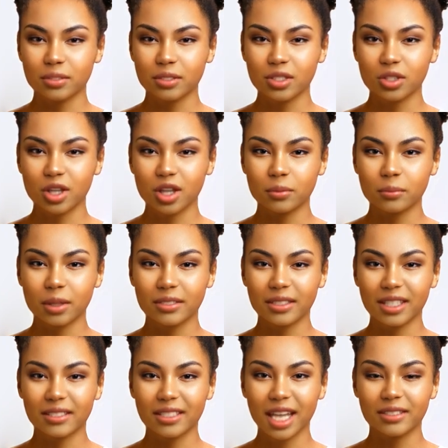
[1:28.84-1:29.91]
The tournament
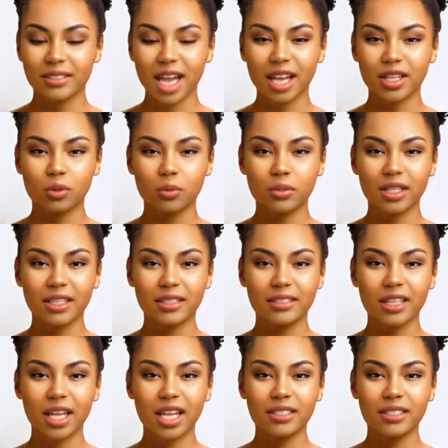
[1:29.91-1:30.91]
is held annually,